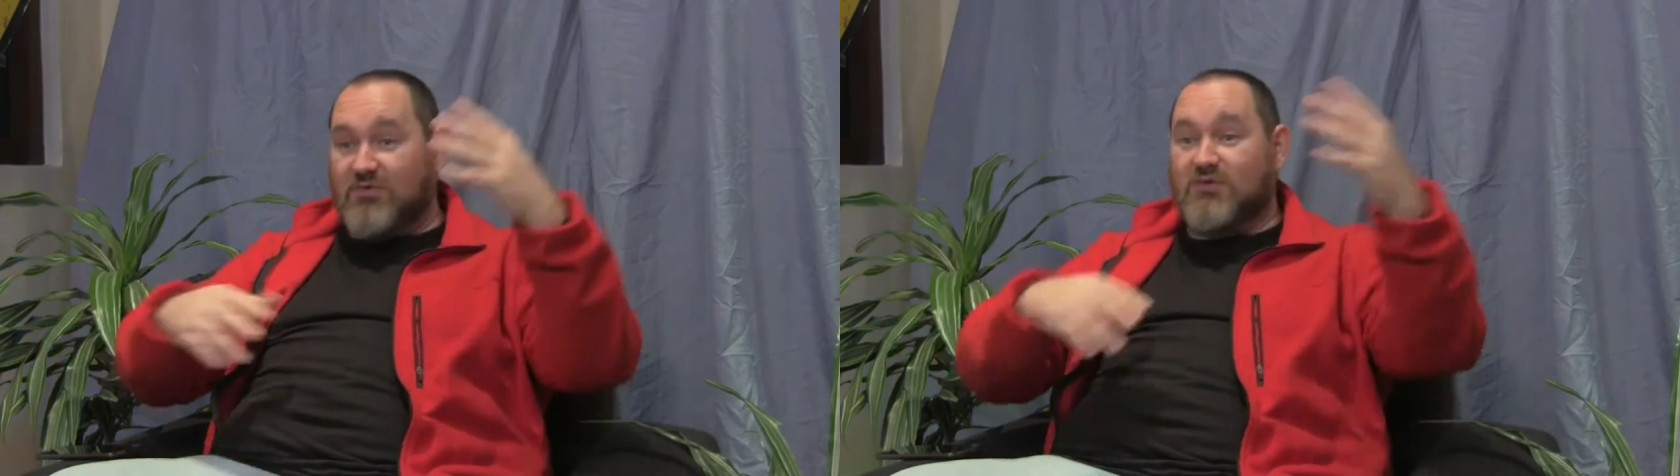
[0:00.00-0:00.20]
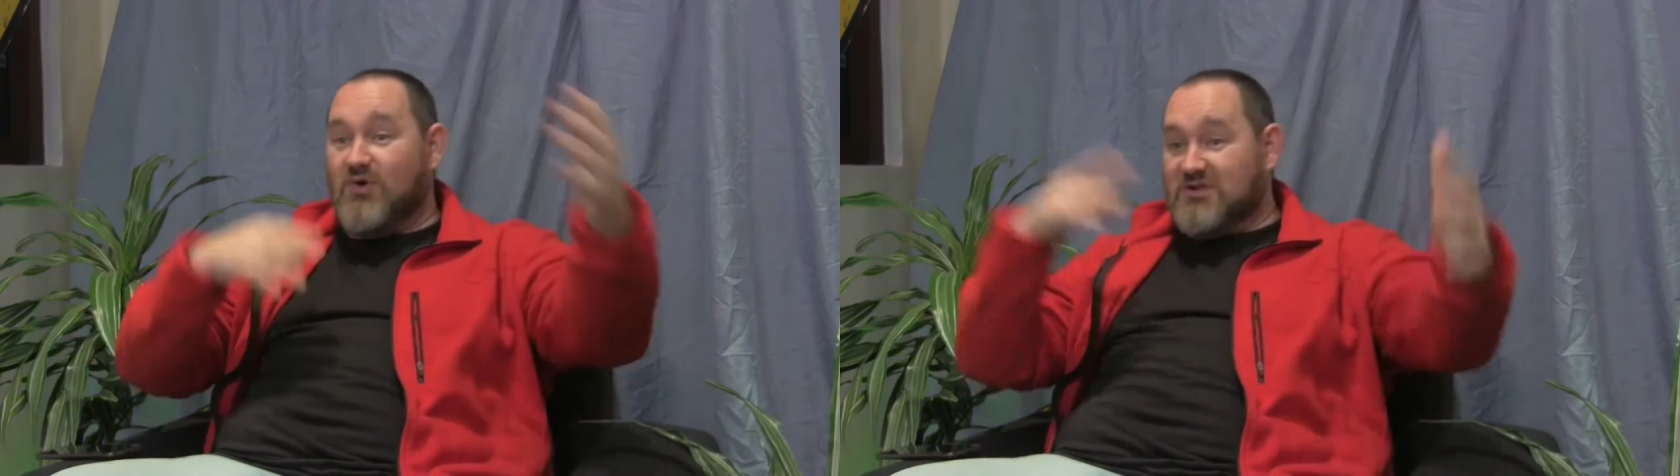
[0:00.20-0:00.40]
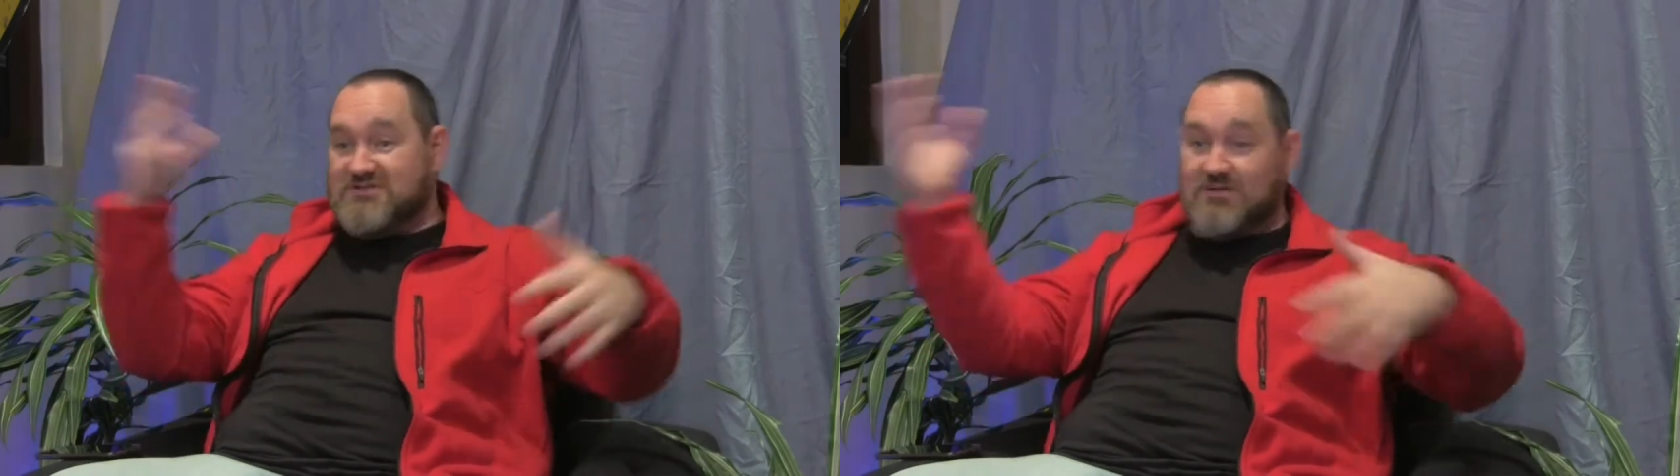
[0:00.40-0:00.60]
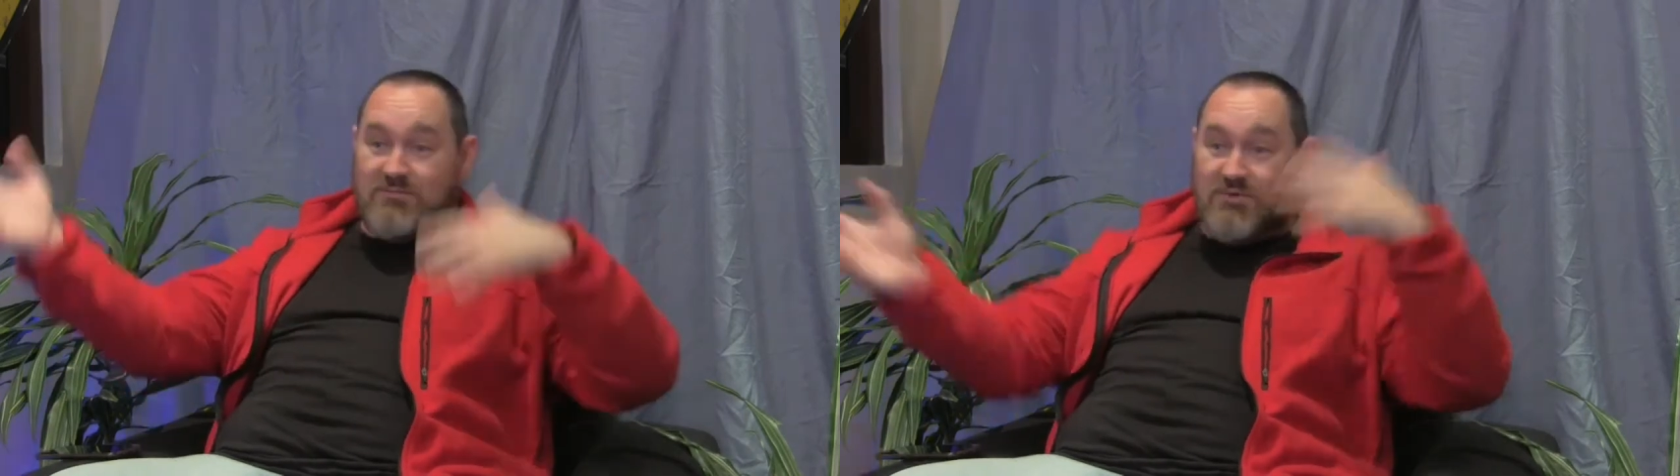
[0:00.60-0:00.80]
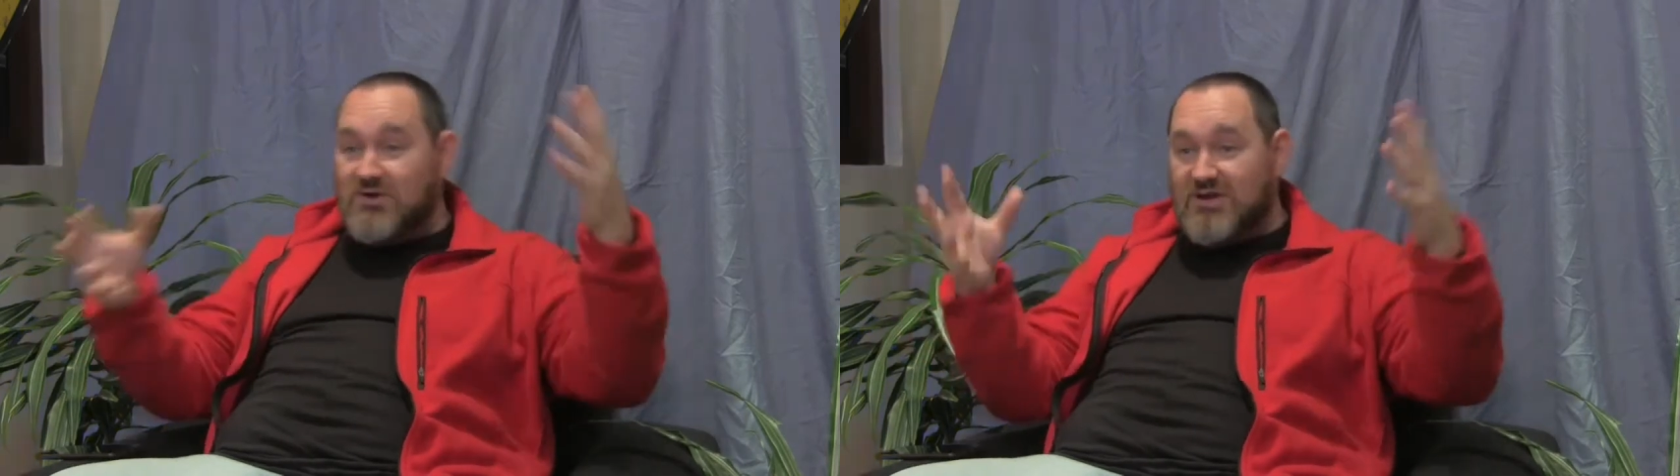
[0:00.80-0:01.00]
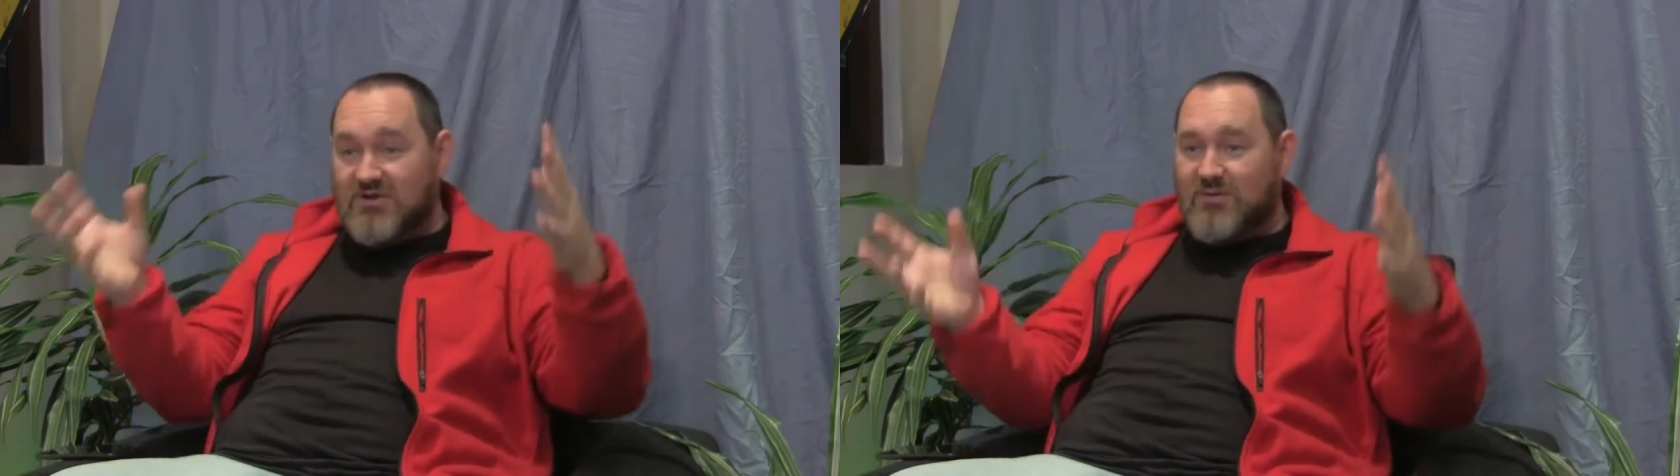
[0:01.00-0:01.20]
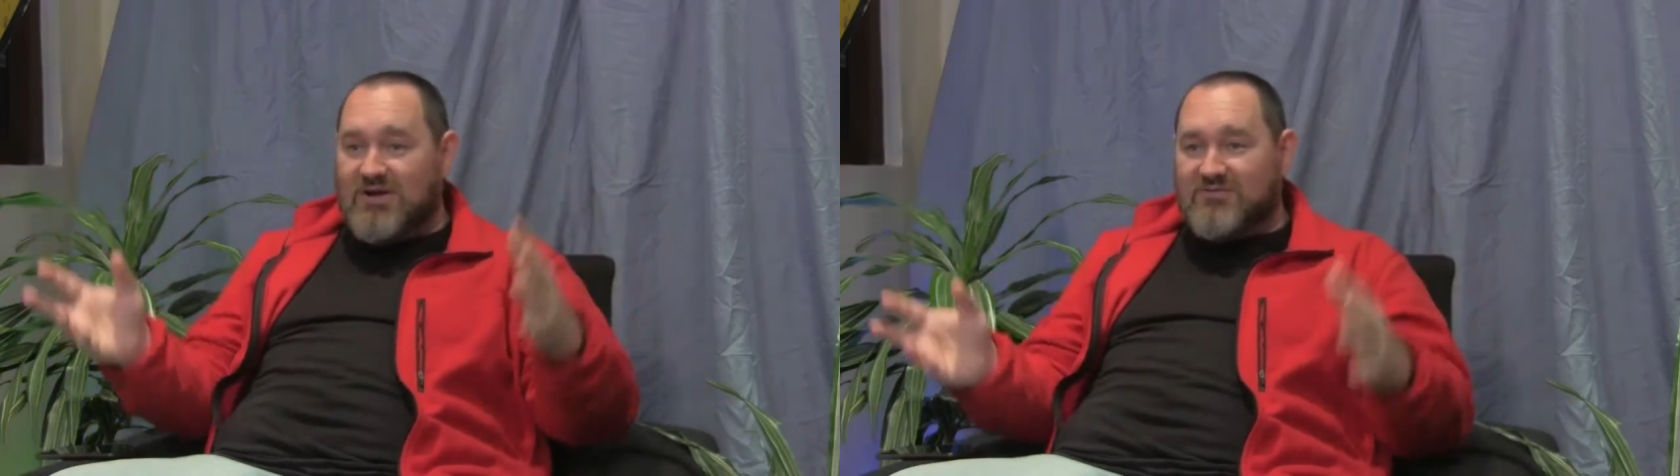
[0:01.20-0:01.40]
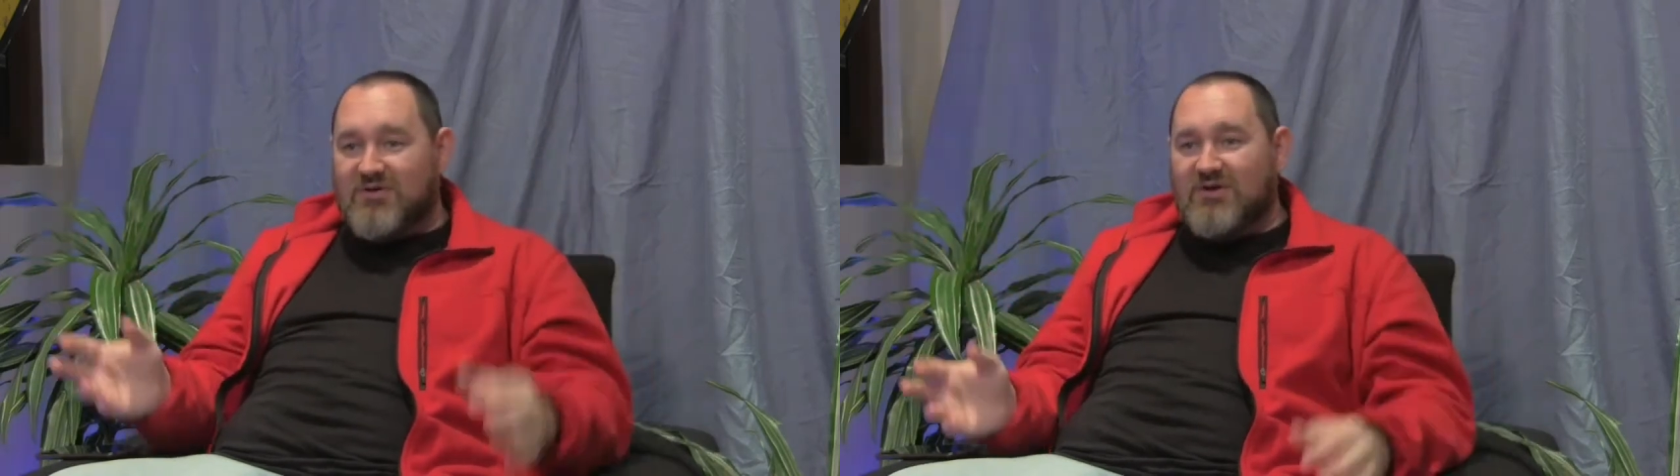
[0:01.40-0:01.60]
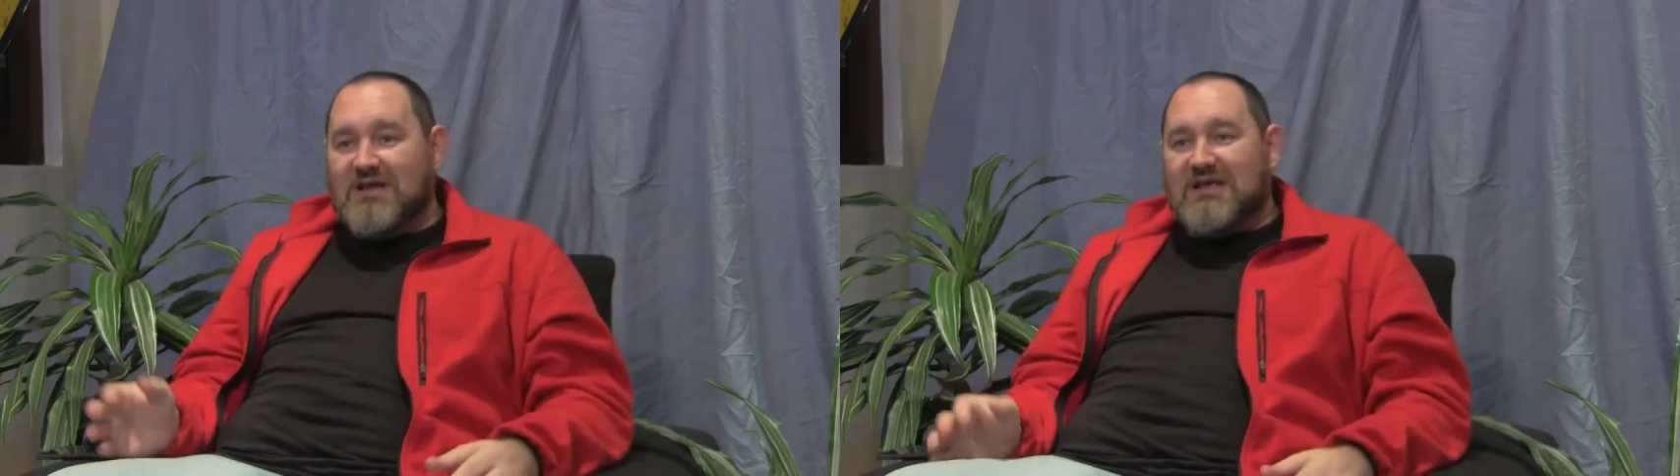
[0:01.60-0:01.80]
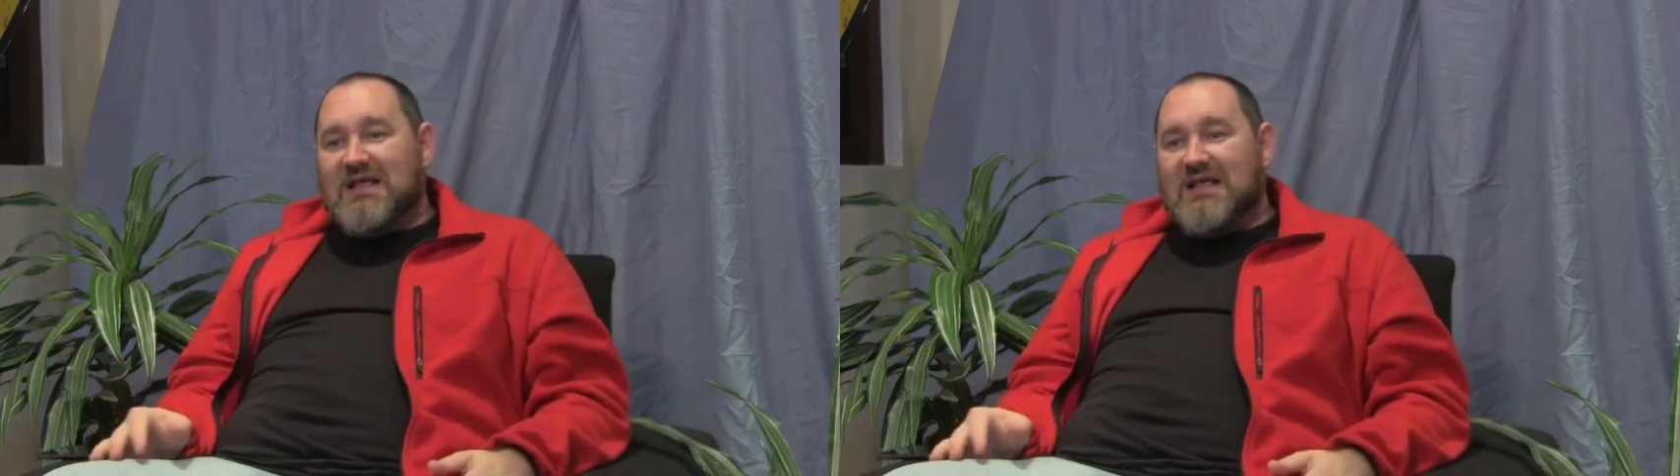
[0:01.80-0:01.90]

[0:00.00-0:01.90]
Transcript: or you got some moody or whatever.